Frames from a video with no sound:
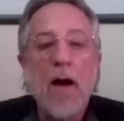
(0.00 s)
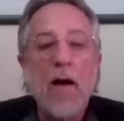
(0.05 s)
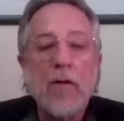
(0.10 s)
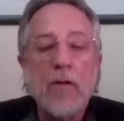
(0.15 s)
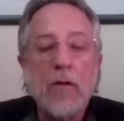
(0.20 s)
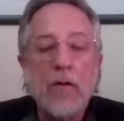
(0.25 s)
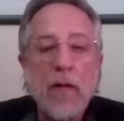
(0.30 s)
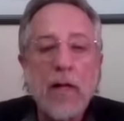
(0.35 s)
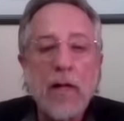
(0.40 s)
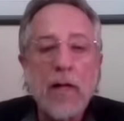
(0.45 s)

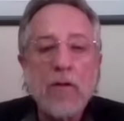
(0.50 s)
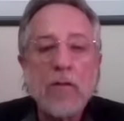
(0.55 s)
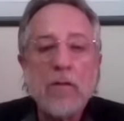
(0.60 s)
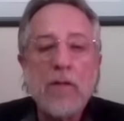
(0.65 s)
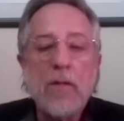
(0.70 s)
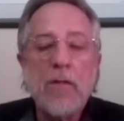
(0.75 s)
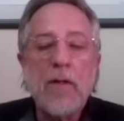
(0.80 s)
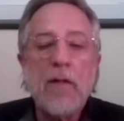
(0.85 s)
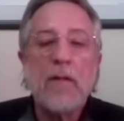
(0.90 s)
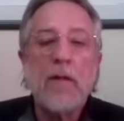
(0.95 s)
but here's the
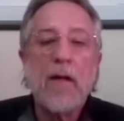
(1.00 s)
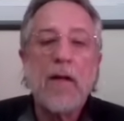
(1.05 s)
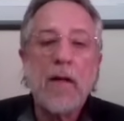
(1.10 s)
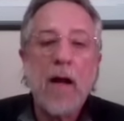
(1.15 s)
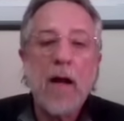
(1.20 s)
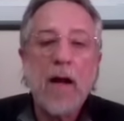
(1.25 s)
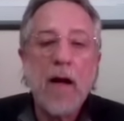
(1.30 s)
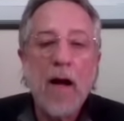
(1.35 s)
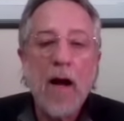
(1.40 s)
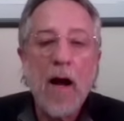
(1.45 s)
thing that
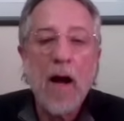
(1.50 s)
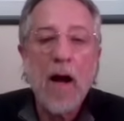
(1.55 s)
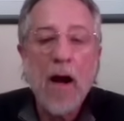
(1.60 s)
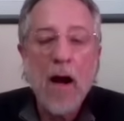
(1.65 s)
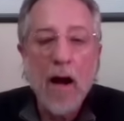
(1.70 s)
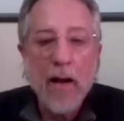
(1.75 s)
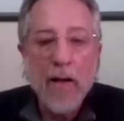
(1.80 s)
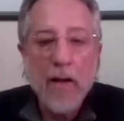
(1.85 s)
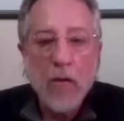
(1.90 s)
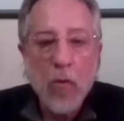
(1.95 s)

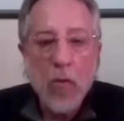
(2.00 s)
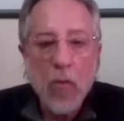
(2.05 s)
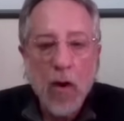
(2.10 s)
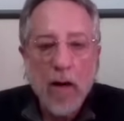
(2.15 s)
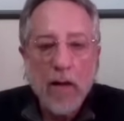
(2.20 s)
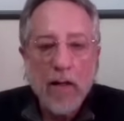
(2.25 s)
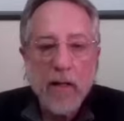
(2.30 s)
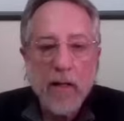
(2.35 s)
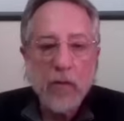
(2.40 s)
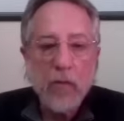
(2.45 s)
I don't
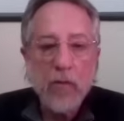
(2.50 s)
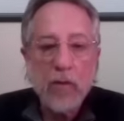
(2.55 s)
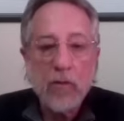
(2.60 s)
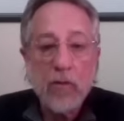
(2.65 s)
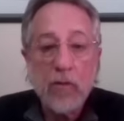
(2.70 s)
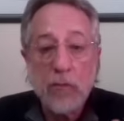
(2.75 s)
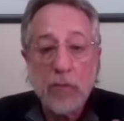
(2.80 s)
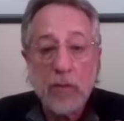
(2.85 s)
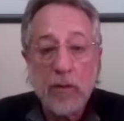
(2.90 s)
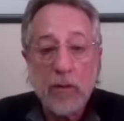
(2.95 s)
want anyone to
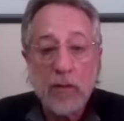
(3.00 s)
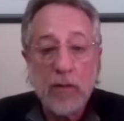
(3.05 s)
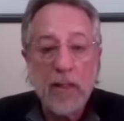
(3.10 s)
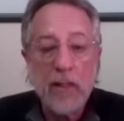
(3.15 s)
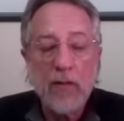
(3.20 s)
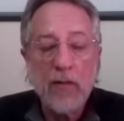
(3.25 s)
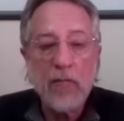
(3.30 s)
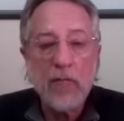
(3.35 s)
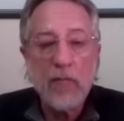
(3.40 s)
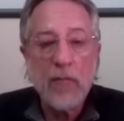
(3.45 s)

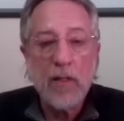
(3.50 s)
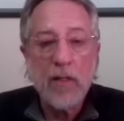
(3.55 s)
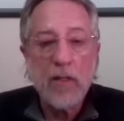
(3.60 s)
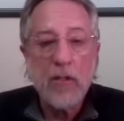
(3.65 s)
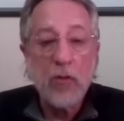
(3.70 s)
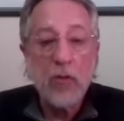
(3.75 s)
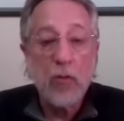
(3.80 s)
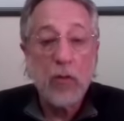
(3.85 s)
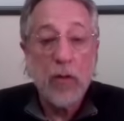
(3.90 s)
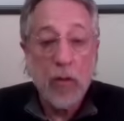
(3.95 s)
believe my
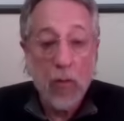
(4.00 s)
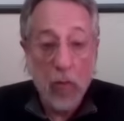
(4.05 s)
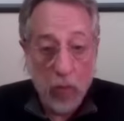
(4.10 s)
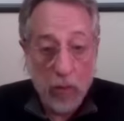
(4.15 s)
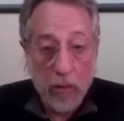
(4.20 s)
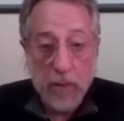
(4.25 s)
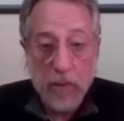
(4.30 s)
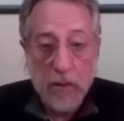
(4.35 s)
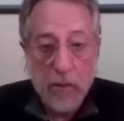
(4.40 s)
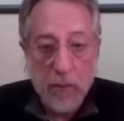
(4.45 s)
story or
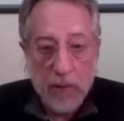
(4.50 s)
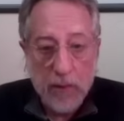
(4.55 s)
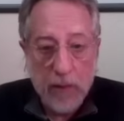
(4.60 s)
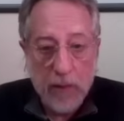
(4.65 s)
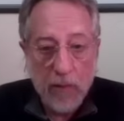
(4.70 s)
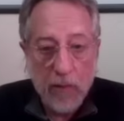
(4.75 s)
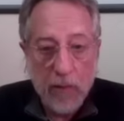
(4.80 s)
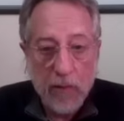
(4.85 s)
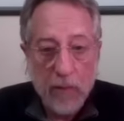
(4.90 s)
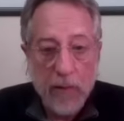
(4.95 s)
disbelieve
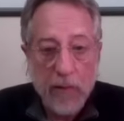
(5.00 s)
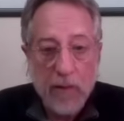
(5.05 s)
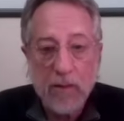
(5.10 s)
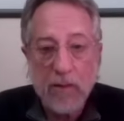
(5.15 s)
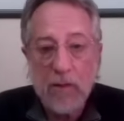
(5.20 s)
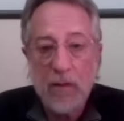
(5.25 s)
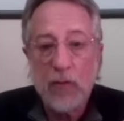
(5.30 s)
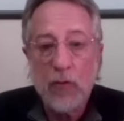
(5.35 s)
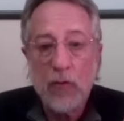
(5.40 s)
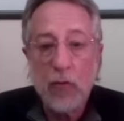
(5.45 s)
it, because
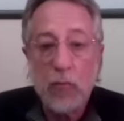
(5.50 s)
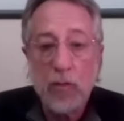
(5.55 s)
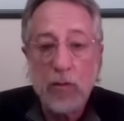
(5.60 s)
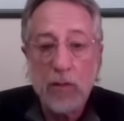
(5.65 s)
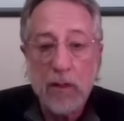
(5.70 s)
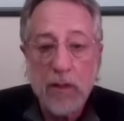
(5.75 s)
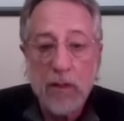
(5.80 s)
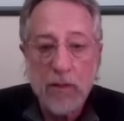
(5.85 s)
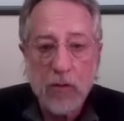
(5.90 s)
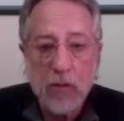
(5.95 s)
if you
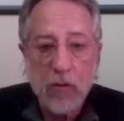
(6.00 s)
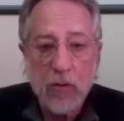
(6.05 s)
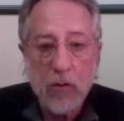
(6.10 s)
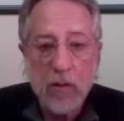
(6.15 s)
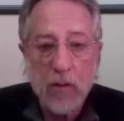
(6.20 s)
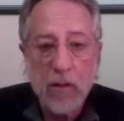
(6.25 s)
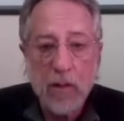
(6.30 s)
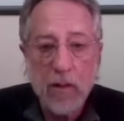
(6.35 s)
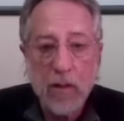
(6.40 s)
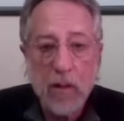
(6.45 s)
believe a
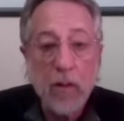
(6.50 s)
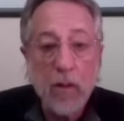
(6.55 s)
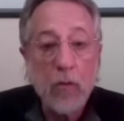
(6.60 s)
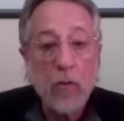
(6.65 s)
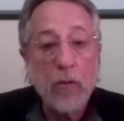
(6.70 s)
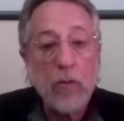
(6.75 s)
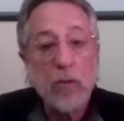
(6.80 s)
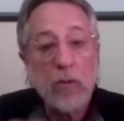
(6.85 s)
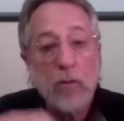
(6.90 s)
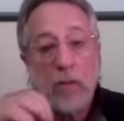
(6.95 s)
story or
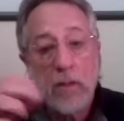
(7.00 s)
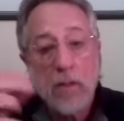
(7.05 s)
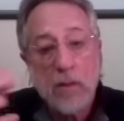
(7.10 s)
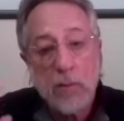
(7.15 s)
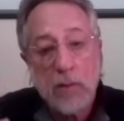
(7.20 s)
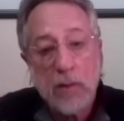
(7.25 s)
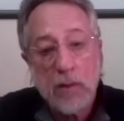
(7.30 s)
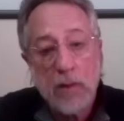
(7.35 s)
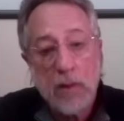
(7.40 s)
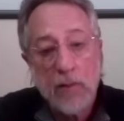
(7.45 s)
you
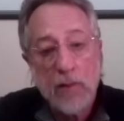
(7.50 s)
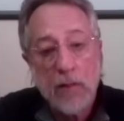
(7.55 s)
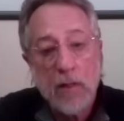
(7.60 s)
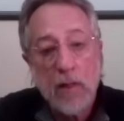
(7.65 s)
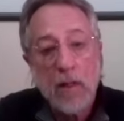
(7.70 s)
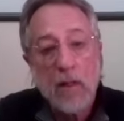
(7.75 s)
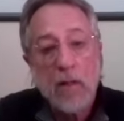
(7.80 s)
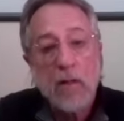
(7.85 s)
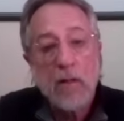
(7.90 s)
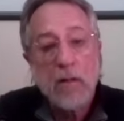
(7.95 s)
disbelieve it,
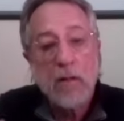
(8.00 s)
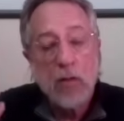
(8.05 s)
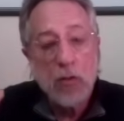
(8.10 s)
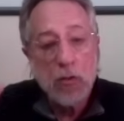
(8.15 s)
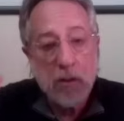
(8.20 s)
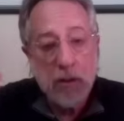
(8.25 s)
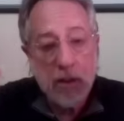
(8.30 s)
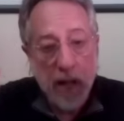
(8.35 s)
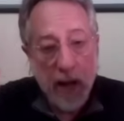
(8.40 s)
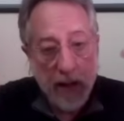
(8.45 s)
you
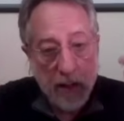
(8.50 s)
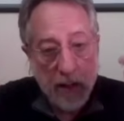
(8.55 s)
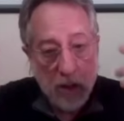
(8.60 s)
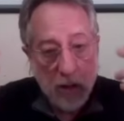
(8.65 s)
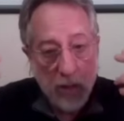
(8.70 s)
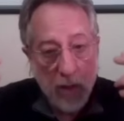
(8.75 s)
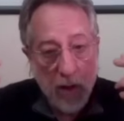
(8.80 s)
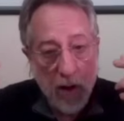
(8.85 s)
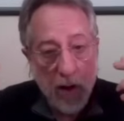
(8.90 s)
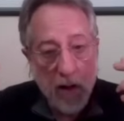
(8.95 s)

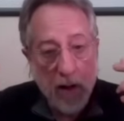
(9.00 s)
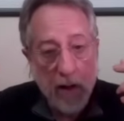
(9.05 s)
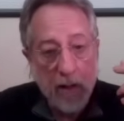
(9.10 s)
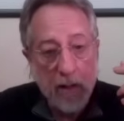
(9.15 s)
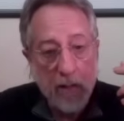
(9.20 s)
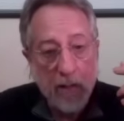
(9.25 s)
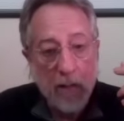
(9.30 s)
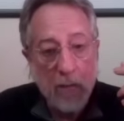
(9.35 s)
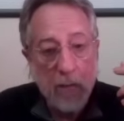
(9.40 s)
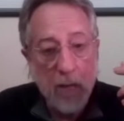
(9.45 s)
satisfy
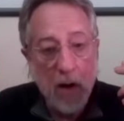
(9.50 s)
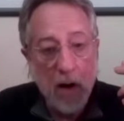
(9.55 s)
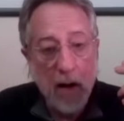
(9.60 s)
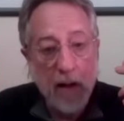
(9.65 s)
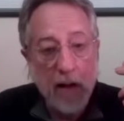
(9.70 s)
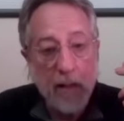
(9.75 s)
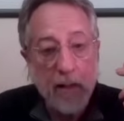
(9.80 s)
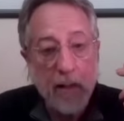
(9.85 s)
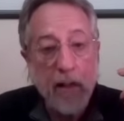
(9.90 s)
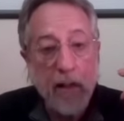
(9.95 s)
the
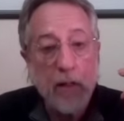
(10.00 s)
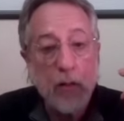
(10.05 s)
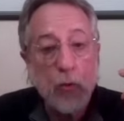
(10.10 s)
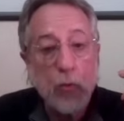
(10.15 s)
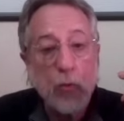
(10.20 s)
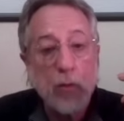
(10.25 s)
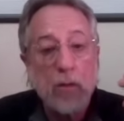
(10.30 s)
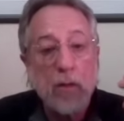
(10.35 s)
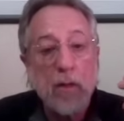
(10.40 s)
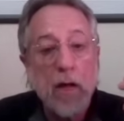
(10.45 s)
mind and you
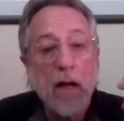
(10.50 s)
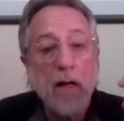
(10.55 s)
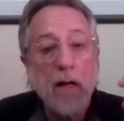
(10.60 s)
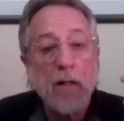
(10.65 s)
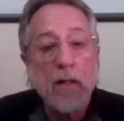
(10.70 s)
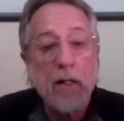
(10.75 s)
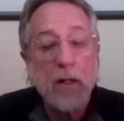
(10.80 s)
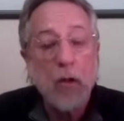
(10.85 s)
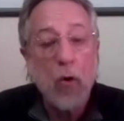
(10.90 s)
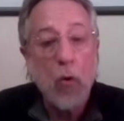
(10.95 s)
will not
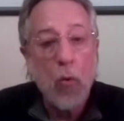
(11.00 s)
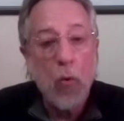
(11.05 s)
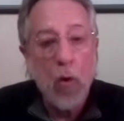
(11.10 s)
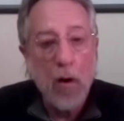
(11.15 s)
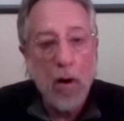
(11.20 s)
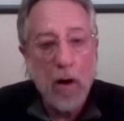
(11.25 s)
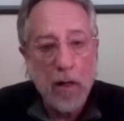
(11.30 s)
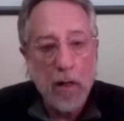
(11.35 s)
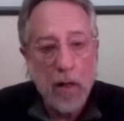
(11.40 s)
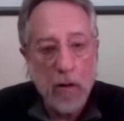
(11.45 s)

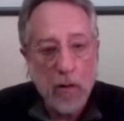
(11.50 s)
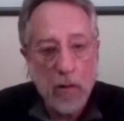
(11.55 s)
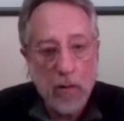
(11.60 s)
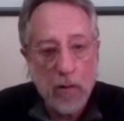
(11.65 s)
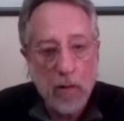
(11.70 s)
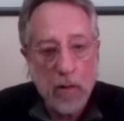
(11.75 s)
inquire